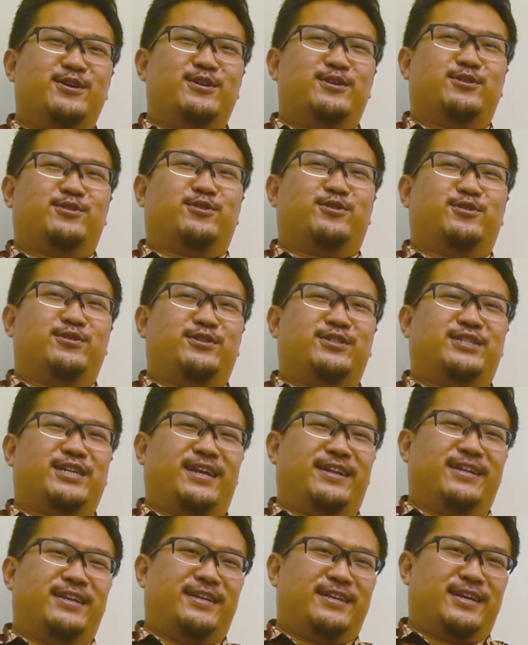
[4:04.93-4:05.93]
So
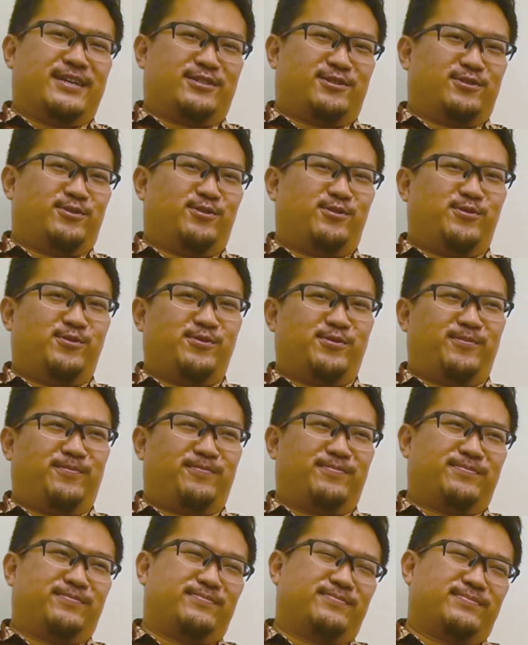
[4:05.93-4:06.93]
generally there's no,
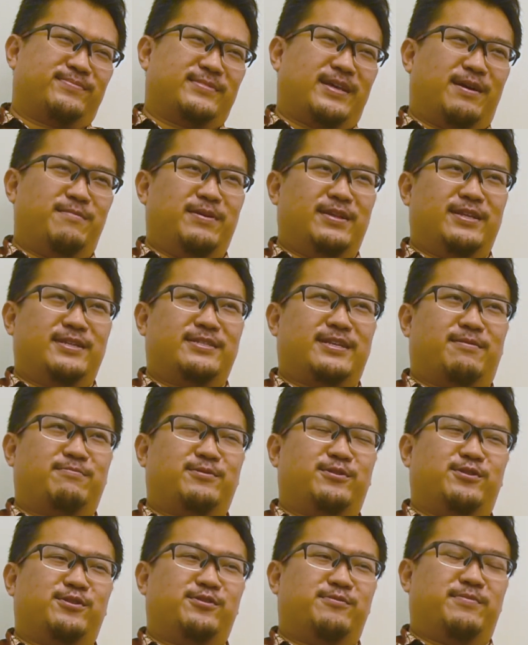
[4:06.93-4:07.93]
I mean it's up
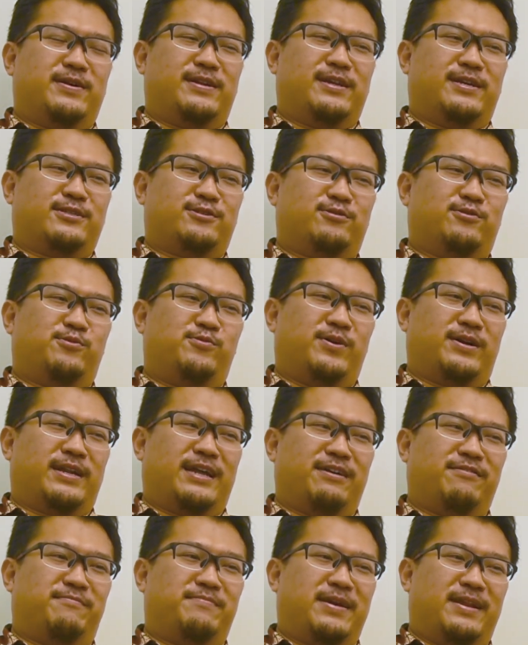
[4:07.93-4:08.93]
to you, but there's no
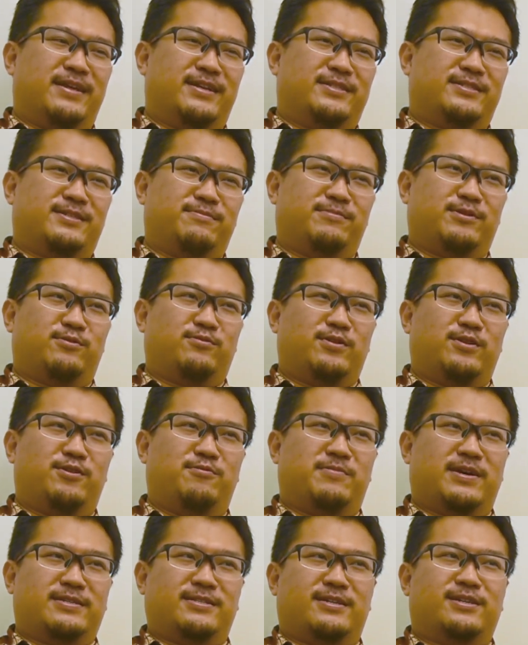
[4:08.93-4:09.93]
work-life balance in between. You
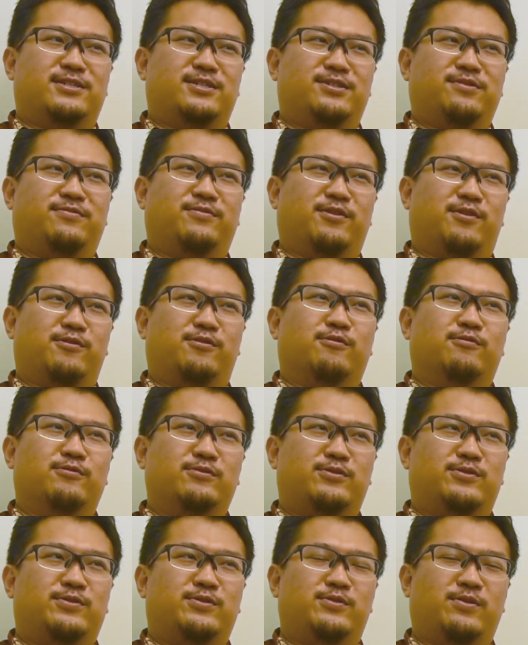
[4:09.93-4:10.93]
must achieve your
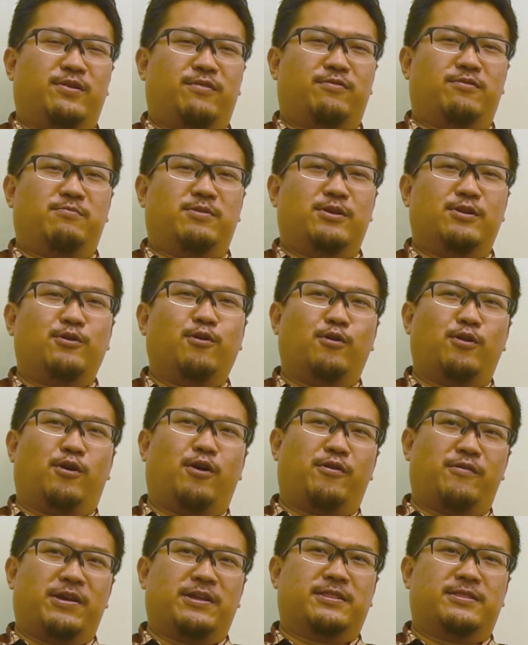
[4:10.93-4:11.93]
goals. You have to be
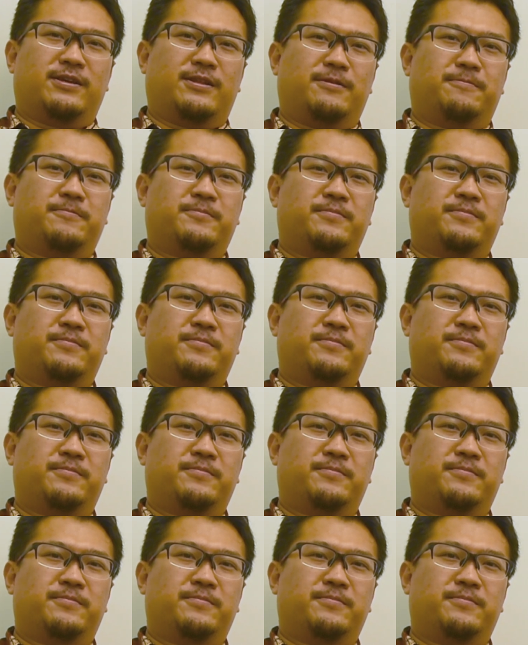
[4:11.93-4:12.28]
goal-oriented.